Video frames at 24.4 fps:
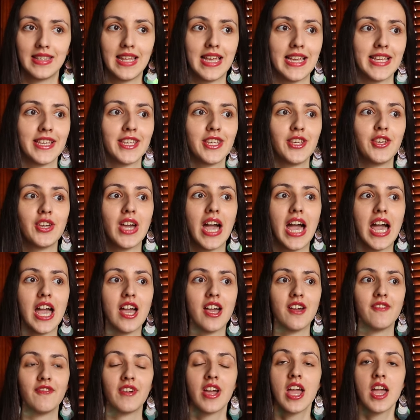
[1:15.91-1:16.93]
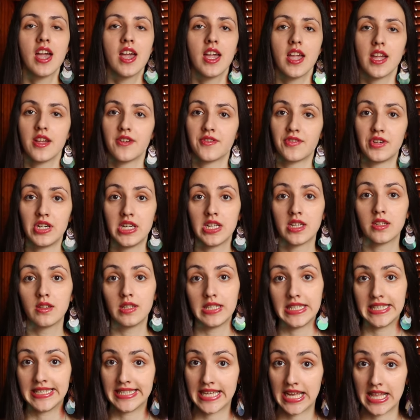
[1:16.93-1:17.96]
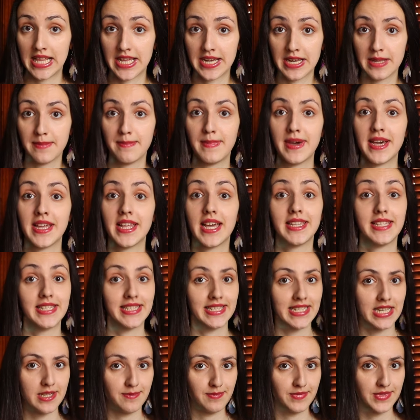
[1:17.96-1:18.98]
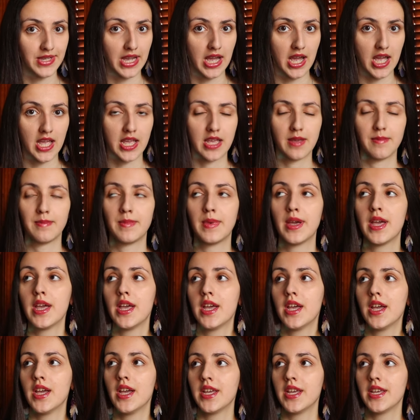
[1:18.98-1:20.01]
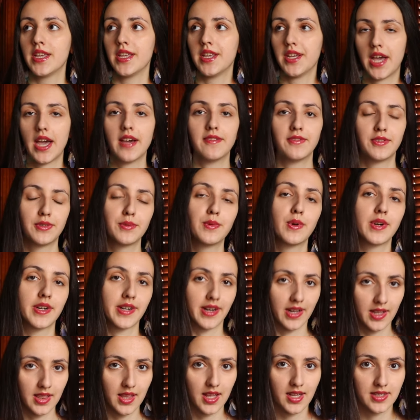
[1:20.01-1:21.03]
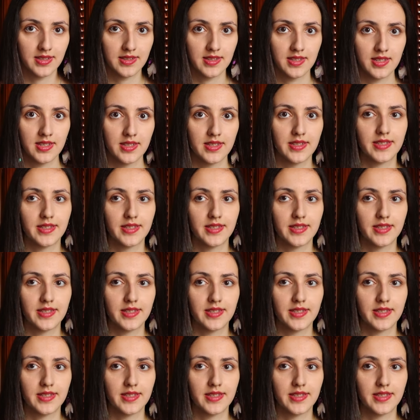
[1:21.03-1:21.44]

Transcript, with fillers: Like you have a really good salary, but at the same time, you have to work a lot.